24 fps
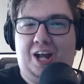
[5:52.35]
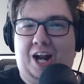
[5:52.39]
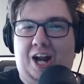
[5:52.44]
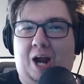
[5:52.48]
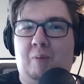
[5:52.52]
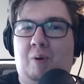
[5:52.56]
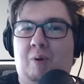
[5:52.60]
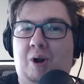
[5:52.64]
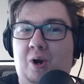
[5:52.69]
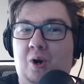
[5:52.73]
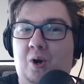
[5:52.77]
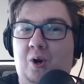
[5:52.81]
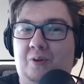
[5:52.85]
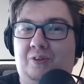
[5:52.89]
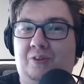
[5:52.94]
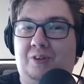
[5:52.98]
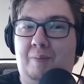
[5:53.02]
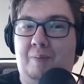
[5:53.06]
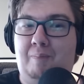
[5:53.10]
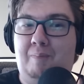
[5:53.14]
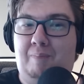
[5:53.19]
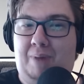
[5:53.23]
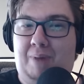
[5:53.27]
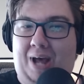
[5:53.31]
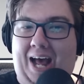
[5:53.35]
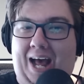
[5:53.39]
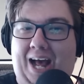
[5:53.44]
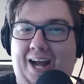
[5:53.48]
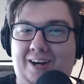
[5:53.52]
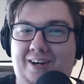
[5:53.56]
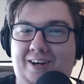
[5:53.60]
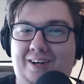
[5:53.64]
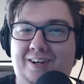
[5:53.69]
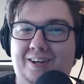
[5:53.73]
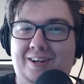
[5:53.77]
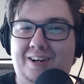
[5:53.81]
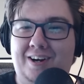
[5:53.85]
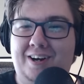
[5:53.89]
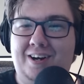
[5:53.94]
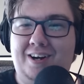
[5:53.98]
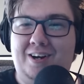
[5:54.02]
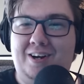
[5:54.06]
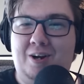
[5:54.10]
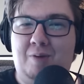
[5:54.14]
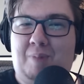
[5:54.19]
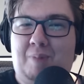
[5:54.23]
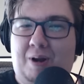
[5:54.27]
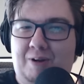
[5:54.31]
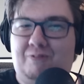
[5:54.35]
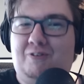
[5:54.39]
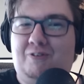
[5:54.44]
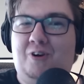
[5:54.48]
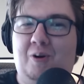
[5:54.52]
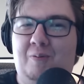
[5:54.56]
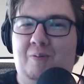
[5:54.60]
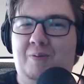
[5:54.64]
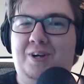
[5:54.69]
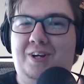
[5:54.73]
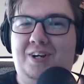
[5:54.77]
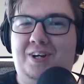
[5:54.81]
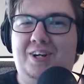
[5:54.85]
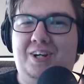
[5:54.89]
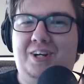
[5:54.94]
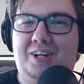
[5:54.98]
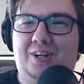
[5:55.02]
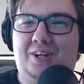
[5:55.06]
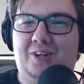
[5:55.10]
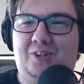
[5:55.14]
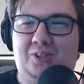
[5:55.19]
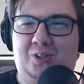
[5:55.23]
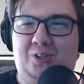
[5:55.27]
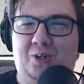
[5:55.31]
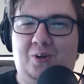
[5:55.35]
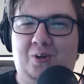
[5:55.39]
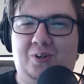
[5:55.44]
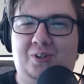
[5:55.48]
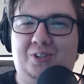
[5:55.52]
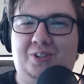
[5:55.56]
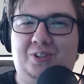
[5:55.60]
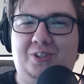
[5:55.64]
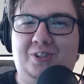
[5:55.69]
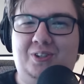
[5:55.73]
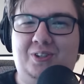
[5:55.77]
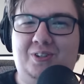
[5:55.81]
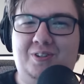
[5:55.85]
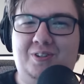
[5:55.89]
And I want to hurt them back by filming in a church.